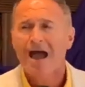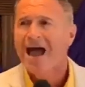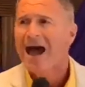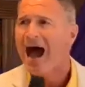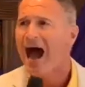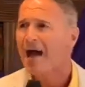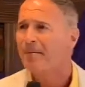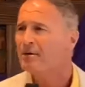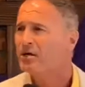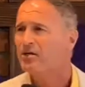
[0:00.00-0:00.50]

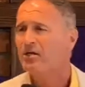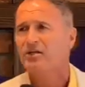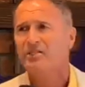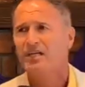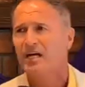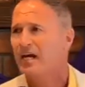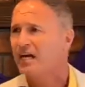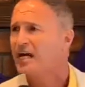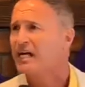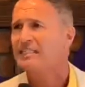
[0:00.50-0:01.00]
I'm here to
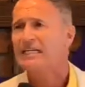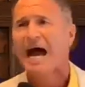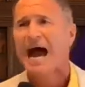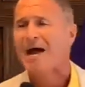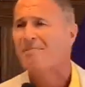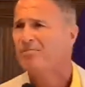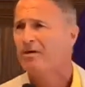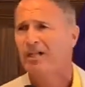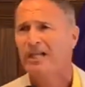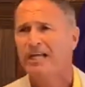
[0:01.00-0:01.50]
tell you, I
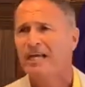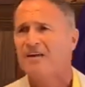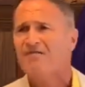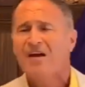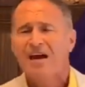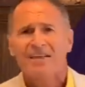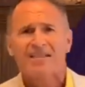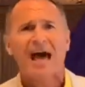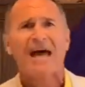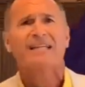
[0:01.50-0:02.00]

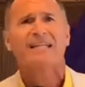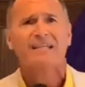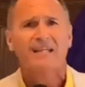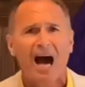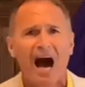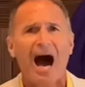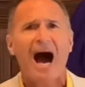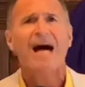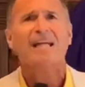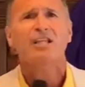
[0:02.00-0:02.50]
believe that
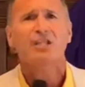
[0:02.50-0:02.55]
God